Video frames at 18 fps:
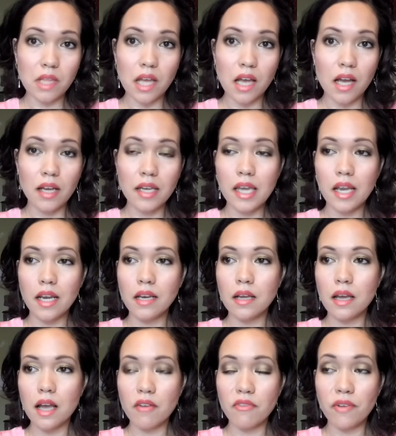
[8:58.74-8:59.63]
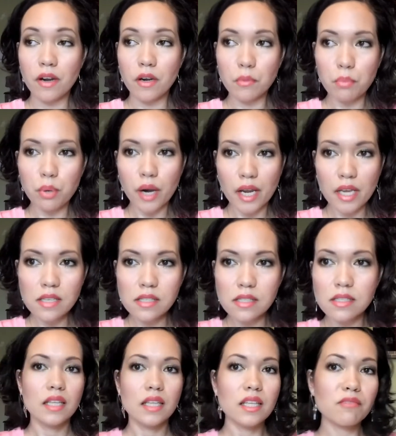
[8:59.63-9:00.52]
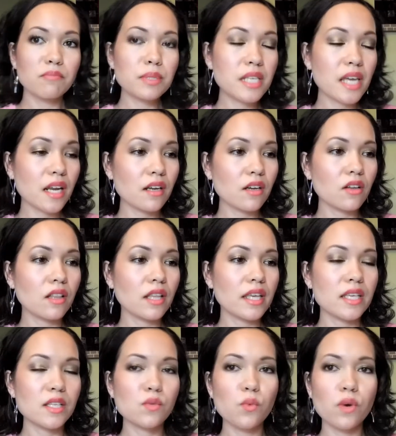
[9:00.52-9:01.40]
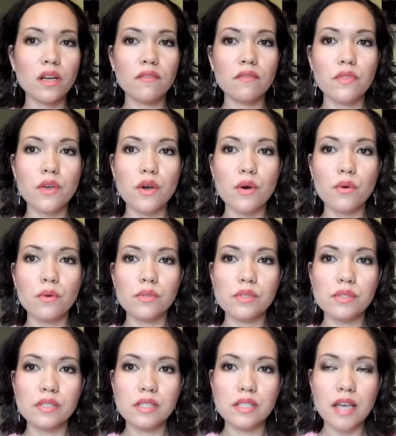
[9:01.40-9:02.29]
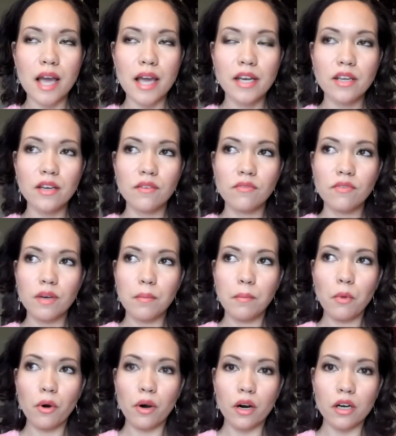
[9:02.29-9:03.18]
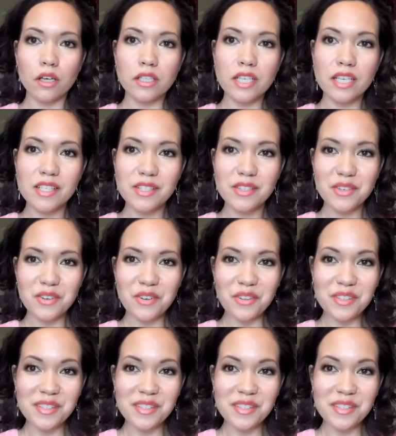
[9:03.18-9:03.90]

again a fair price. Live Botanical is one of those kind of more artisanal